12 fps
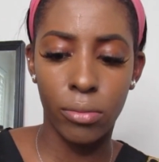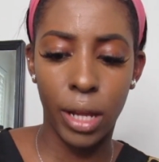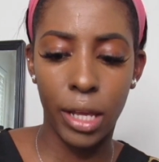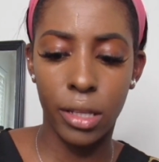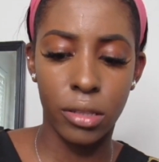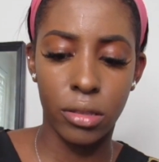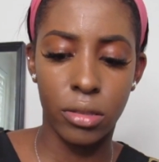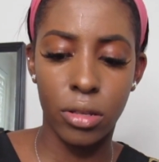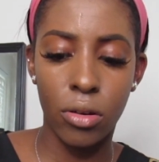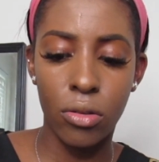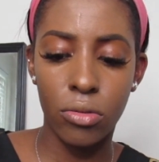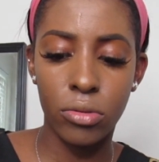Like,
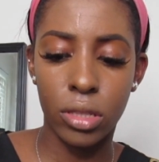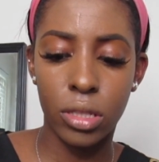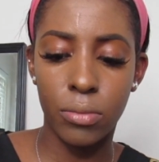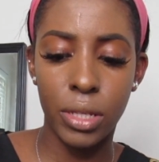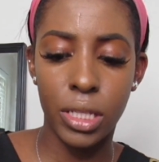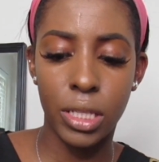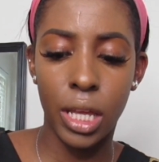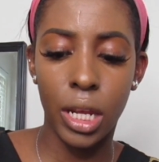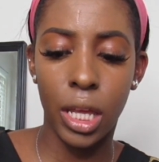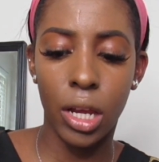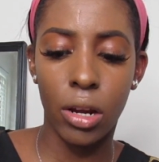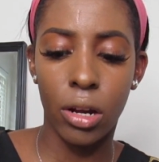don't be sitting
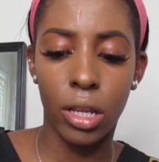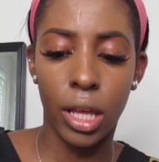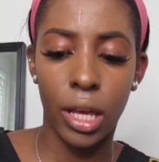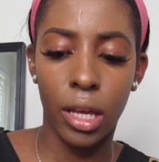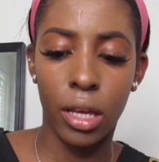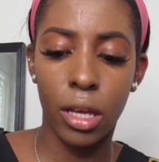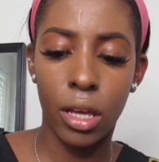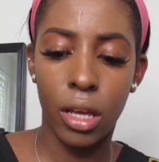here, like,